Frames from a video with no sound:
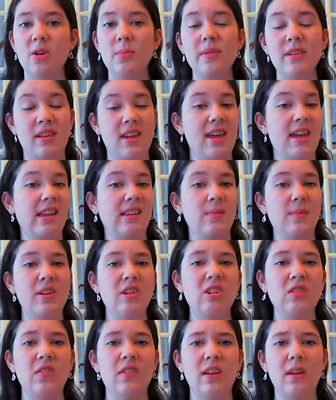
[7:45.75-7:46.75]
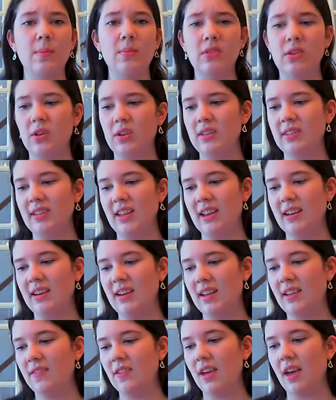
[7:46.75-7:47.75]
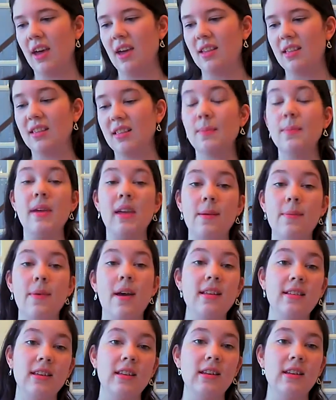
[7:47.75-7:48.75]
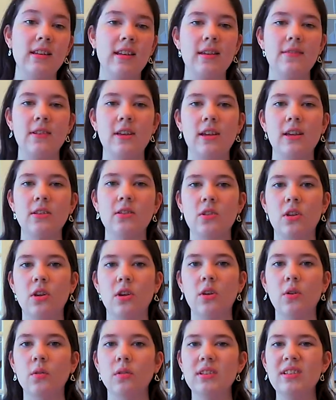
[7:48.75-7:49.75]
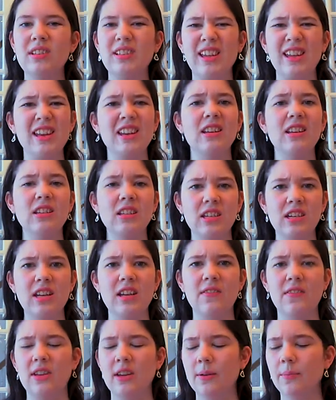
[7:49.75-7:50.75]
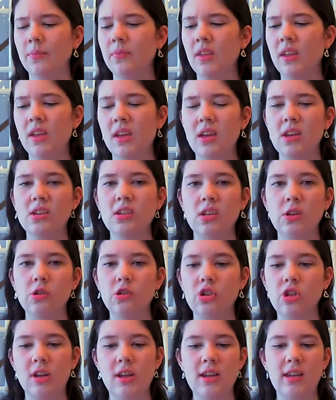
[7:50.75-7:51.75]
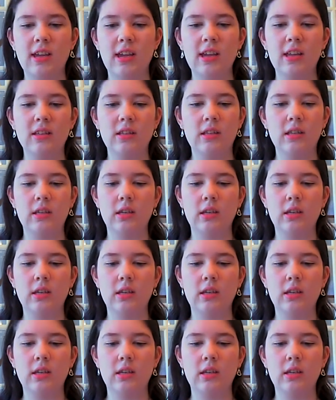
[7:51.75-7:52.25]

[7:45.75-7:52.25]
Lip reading: Urban Decay has a bunch of them, so does Scandinavia. It's made by Scandinavia, so Scandinavia. So shake it.